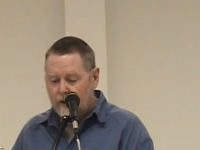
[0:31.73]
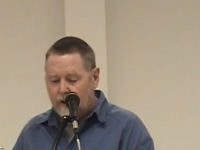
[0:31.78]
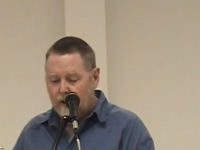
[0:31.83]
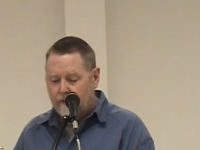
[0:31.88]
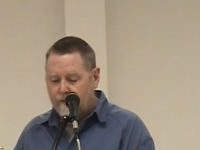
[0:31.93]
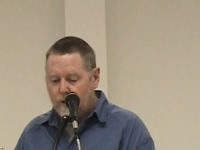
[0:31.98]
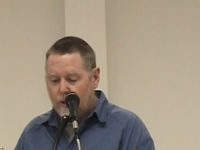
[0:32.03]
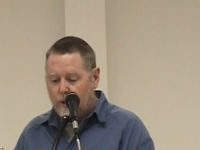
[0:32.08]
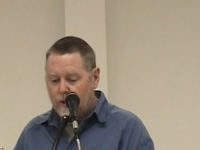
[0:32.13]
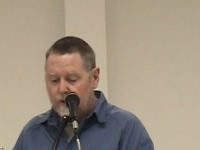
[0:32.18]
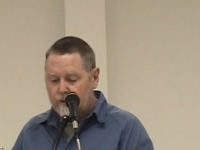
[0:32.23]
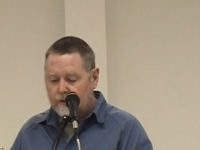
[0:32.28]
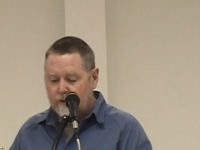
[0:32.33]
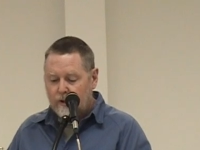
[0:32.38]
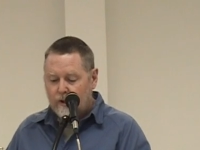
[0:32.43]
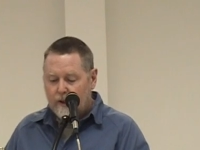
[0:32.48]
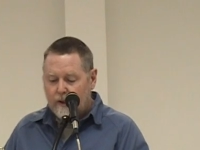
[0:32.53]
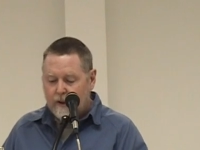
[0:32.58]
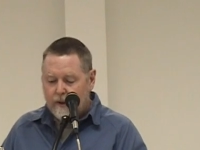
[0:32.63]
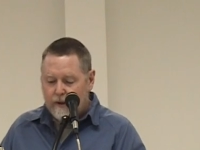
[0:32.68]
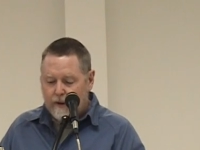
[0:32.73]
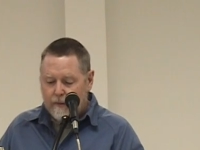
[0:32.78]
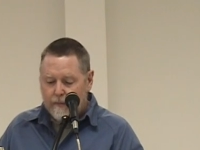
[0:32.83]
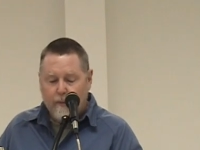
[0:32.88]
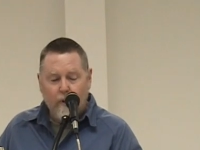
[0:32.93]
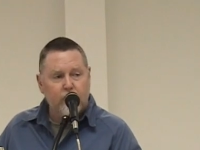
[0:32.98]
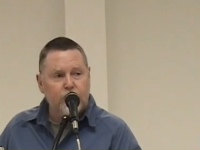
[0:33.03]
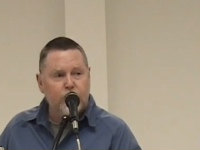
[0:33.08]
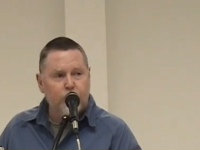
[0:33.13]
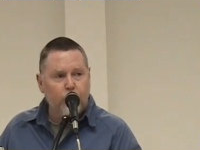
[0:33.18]
Of course,
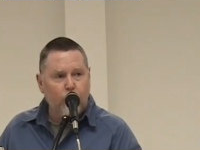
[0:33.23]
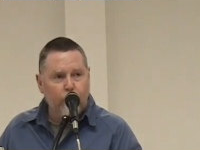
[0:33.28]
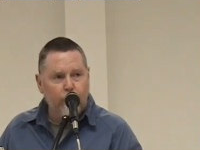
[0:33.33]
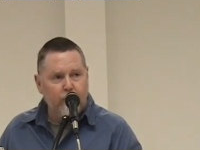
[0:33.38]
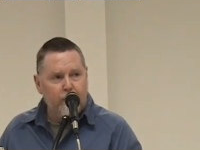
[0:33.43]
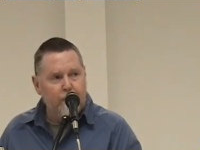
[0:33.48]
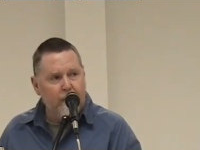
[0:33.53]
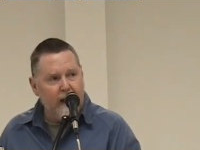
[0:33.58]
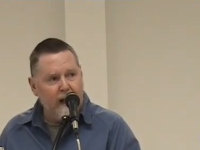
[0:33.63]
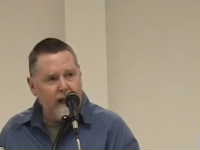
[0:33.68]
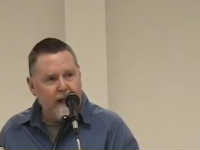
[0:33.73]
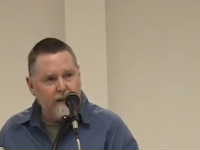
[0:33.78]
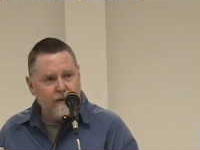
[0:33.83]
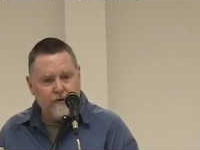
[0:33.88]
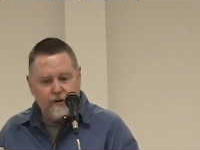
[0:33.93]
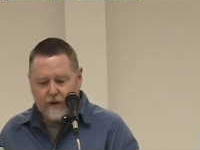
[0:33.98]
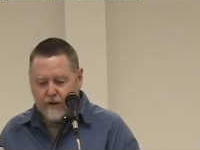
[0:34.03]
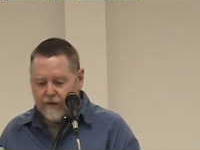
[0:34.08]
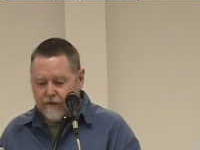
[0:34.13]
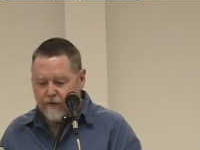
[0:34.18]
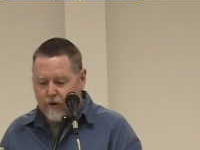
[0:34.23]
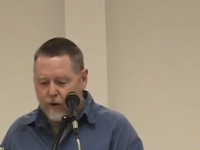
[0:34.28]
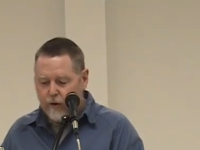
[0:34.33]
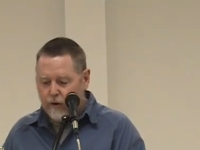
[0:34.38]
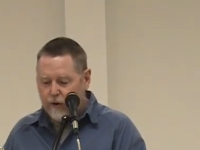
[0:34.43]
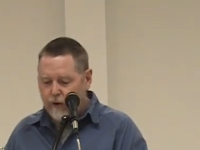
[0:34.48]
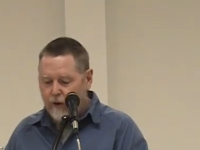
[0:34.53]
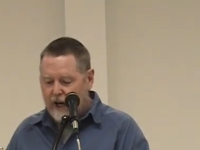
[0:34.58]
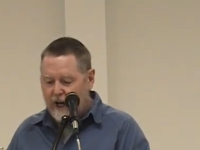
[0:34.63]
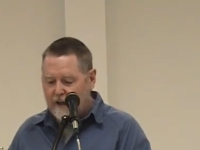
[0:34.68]
much more remains in the
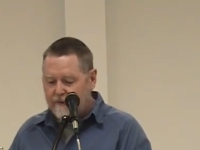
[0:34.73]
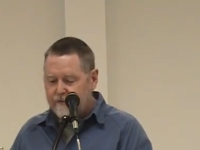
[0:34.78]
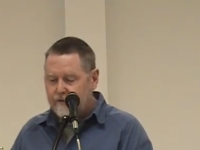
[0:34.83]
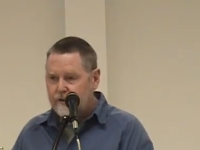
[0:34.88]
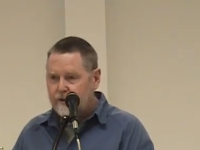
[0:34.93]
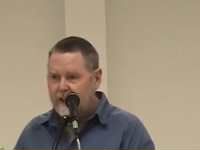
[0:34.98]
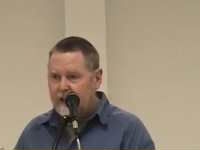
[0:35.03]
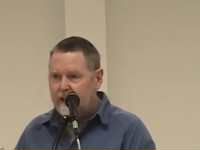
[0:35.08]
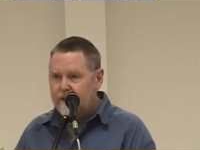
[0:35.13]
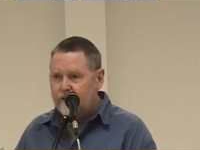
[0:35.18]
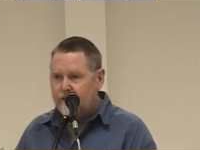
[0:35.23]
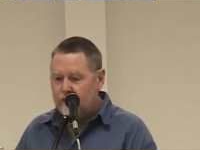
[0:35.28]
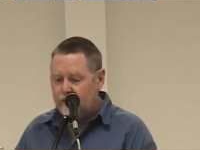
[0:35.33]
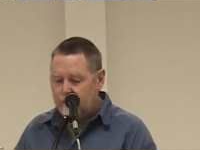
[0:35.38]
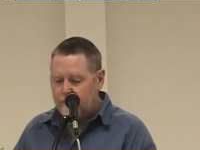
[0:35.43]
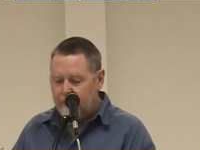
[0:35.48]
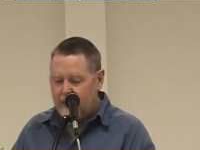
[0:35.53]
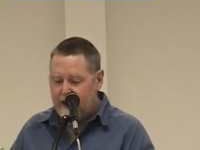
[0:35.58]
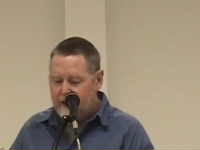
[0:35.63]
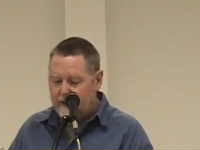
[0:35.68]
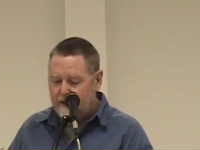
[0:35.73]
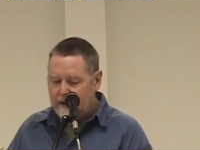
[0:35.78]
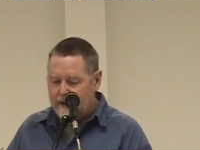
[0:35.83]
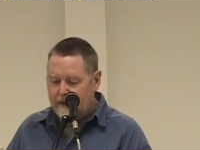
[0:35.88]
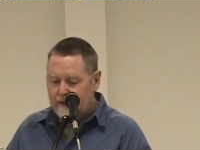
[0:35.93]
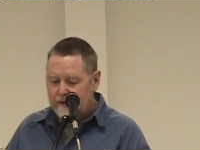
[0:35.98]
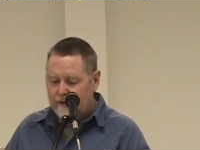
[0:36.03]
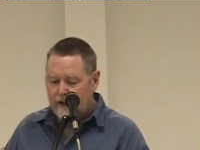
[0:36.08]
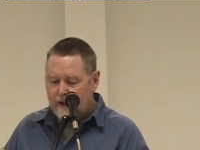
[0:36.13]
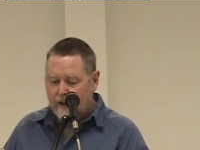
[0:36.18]
photographs, sketches,
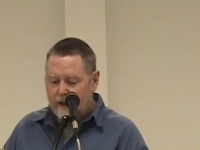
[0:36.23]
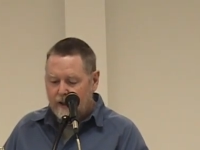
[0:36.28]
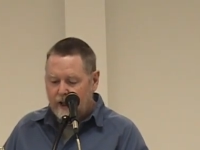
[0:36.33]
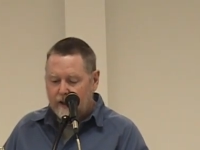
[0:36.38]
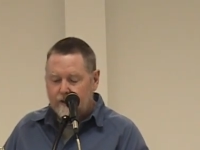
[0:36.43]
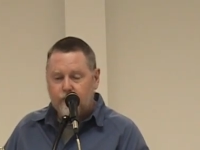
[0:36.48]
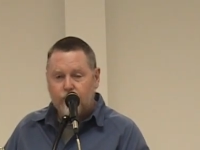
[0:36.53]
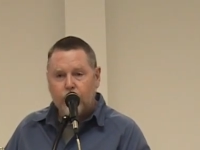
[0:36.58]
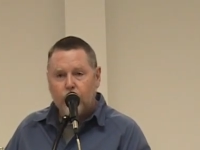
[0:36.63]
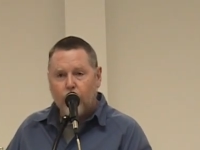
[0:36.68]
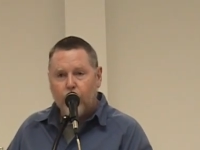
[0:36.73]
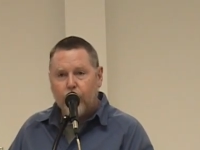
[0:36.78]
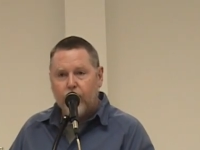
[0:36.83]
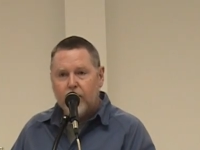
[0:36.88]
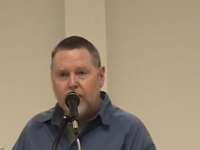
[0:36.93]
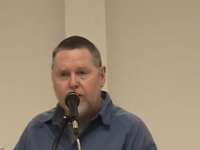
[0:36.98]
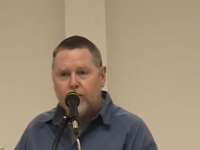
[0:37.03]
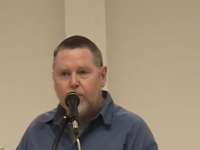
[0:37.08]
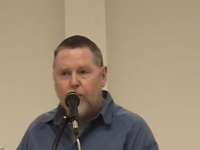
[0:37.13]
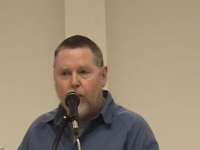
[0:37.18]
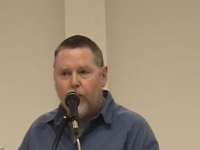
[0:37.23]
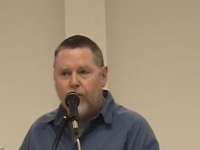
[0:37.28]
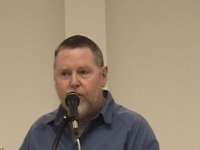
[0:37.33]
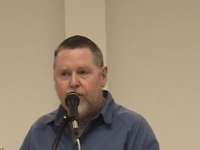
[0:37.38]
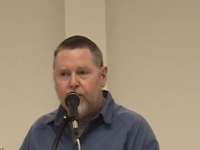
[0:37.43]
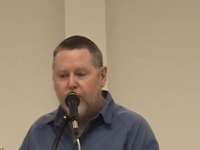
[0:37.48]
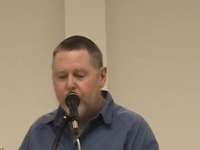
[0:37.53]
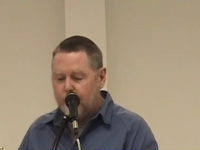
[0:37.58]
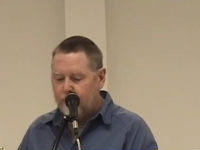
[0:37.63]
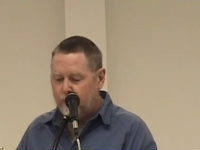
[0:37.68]
paintings, and stories both
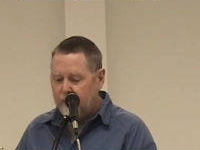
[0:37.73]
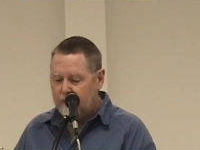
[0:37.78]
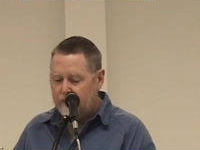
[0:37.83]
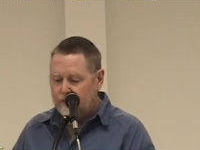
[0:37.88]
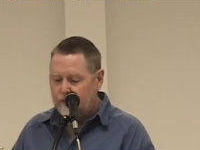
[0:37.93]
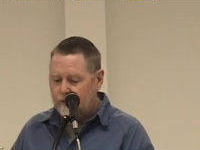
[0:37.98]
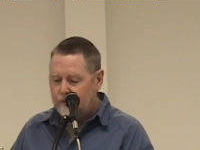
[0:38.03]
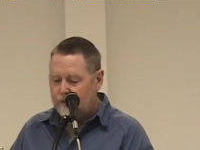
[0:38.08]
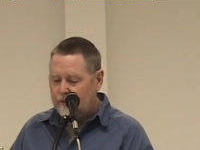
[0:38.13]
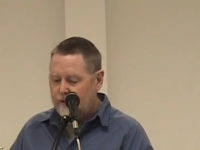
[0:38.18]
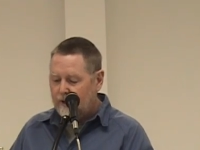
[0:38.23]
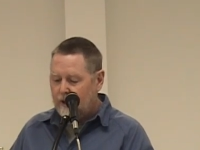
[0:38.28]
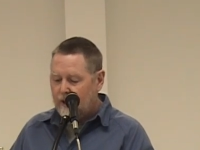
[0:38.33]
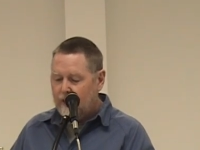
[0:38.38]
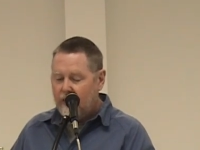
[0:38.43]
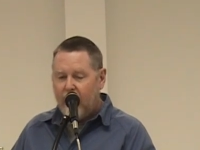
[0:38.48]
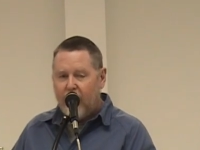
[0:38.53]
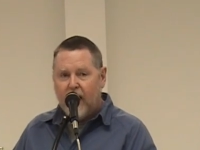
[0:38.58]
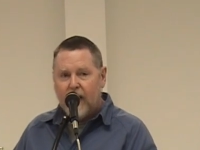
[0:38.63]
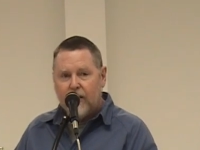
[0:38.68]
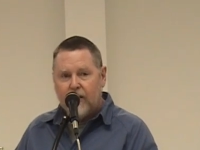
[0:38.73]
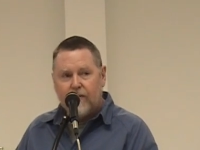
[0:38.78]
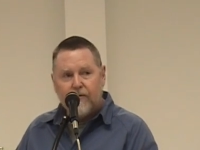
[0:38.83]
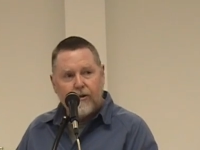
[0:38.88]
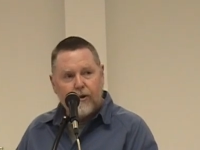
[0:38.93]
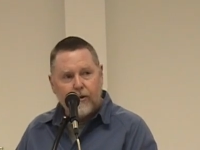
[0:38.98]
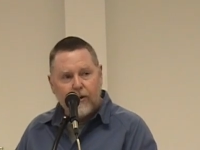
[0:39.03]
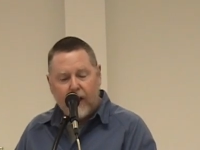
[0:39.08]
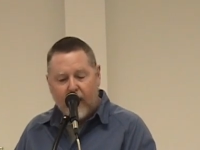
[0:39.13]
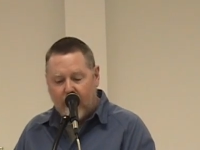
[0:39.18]
of the prisoners and
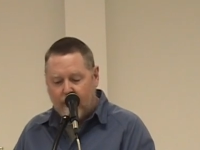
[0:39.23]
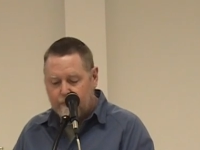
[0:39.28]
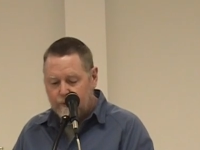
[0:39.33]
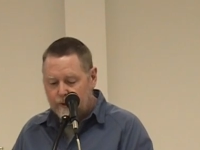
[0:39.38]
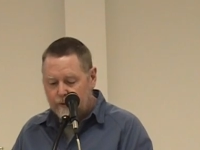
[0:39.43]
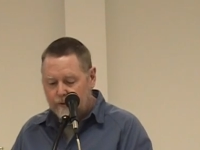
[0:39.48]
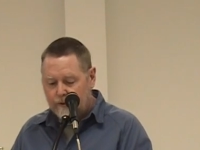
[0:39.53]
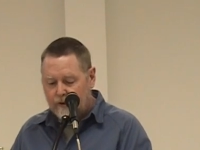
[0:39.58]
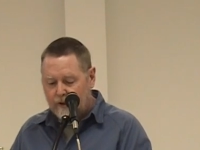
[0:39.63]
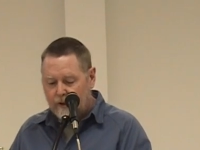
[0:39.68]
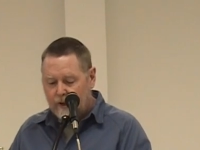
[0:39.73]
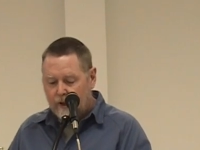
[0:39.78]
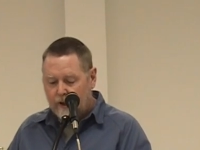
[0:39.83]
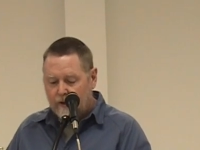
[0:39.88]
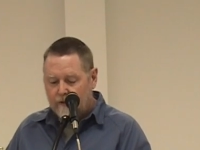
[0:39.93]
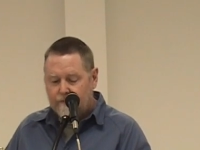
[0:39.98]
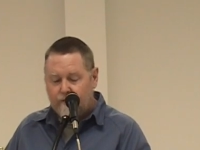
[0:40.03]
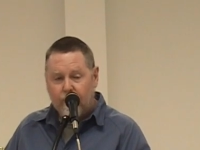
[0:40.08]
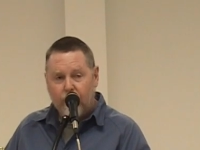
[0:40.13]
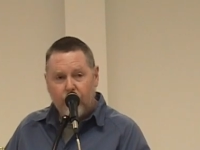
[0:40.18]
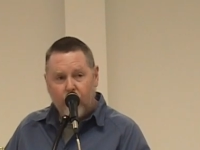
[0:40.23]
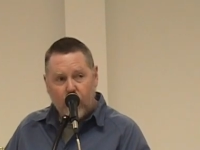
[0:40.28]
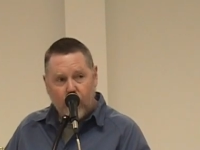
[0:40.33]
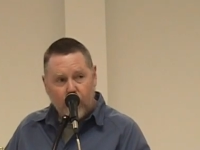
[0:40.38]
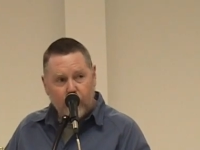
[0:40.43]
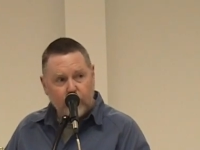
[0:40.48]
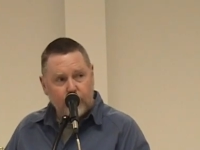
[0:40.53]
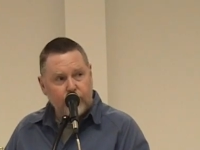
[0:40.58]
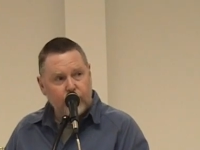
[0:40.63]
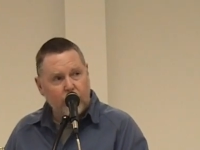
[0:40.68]
of their captors. For
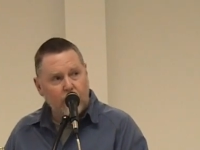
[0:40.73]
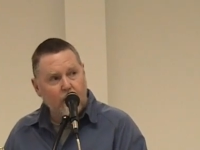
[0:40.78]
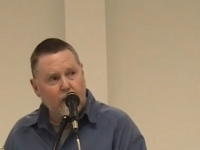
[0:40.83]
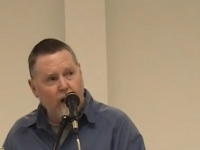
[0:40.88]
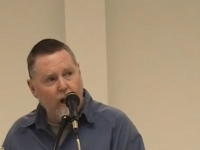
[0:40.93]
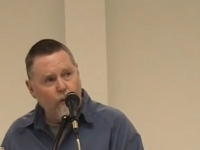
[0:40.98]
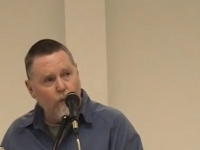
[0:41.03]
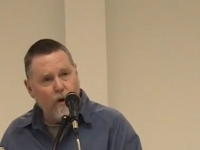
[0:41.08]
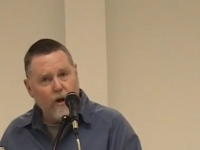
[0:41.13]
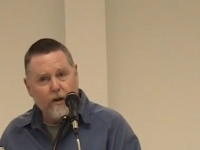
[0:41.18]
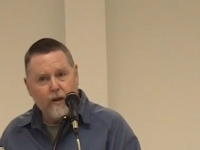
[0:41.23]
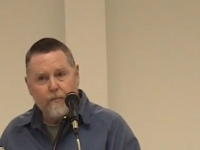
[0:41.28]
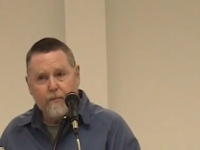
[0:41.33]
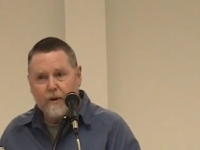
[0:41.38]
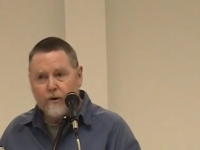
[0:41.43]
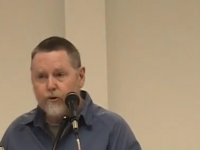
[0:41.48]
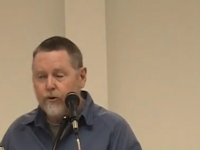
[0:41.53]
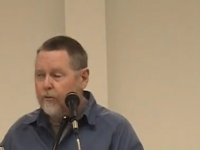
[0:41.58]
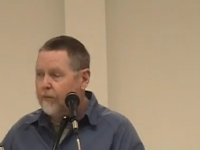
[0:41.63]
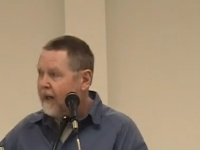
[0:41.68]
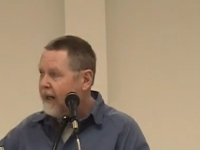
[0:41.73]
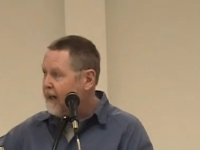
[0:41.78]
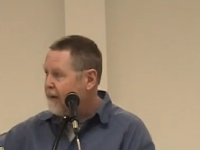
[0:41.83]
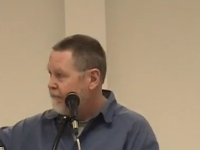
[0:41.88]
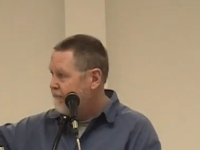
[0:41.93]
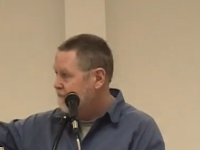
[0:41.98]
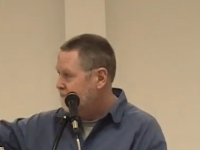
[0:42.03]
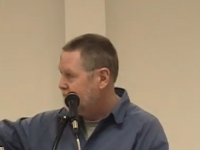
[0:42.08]
those, I welcome Mr. May.